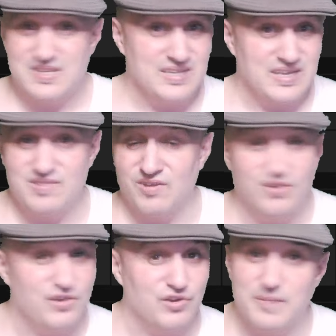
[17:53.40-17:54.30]
in the
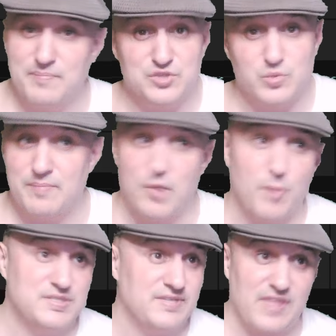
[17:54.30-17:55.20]
little in between
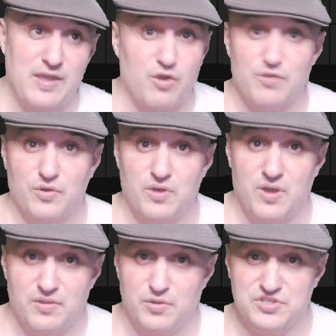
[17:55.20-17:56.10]
moments if they are the,
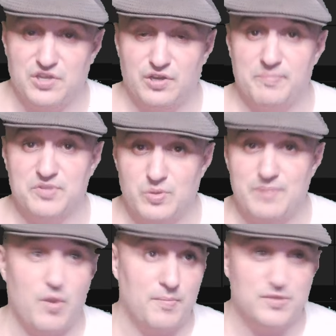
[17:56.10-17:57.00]
uh, those little in
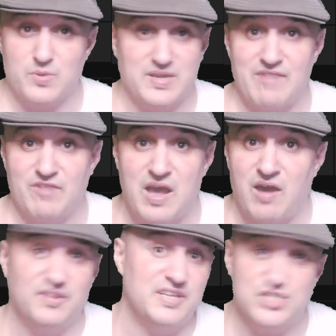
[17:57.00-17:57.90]
between moments where Kevin
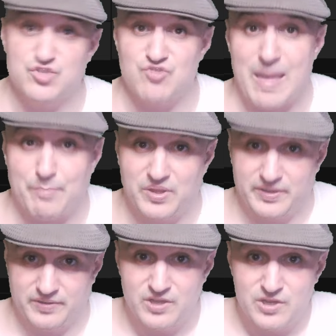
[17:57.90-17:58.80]
Holland is
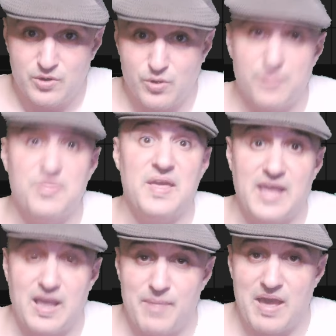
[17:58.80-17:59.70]
grappling or
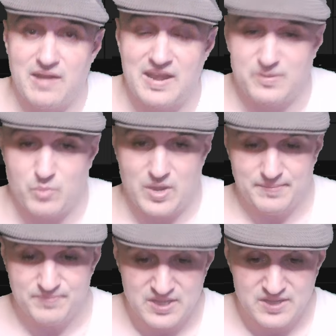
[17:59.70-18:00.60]
thinking about it anyway.
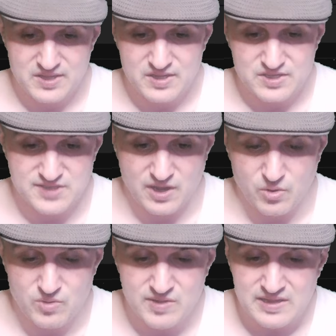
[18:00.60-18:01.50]

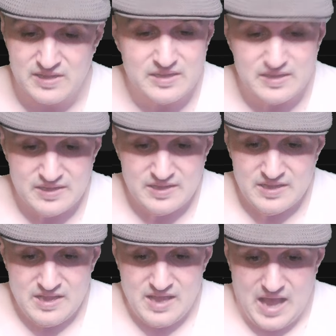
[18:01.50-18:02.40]
So
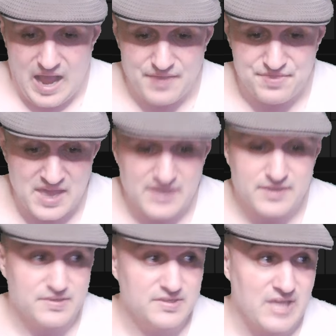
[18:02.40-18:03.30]
I think
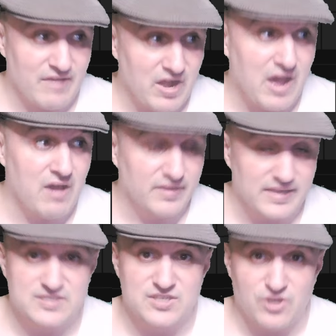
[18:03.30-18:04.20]
Kevin Holland
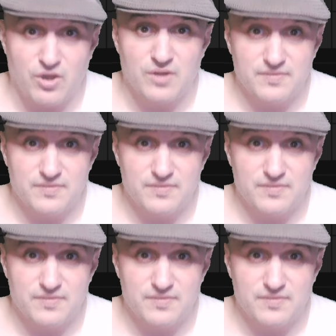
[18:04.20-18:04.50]
gets caught